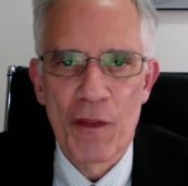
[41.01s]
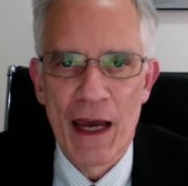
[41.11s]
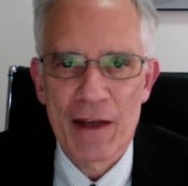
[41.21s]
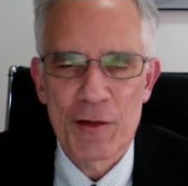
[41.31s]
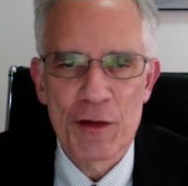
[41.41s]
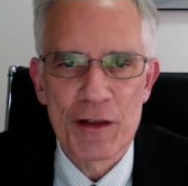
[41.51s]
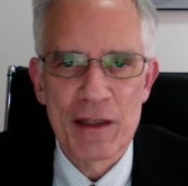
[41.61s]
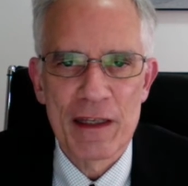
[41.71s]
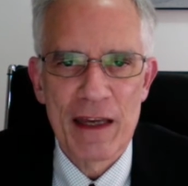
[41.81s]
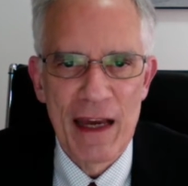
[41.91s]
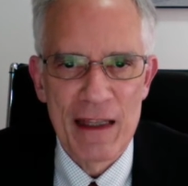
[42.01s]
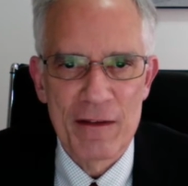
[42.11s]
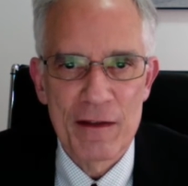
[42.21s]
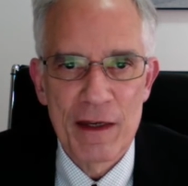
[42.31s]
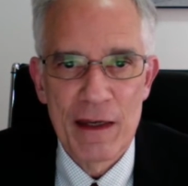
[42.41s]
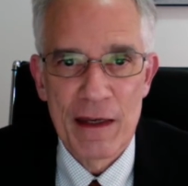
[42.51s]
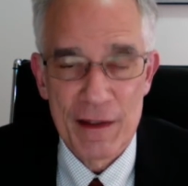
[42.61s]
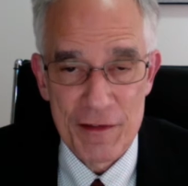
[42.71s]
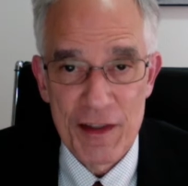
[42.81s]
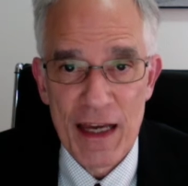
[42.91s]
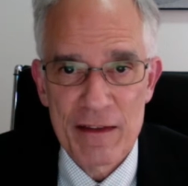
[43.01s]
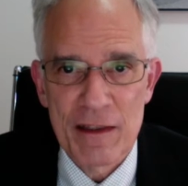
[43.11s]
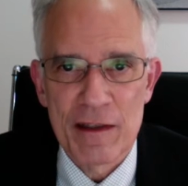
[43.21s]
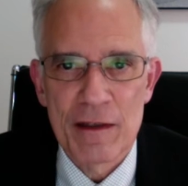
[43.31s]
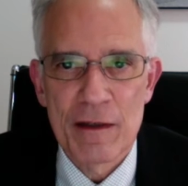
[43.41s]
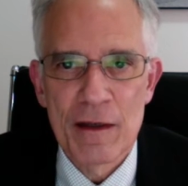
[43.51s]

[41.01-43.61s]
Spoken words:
accurately and exactly.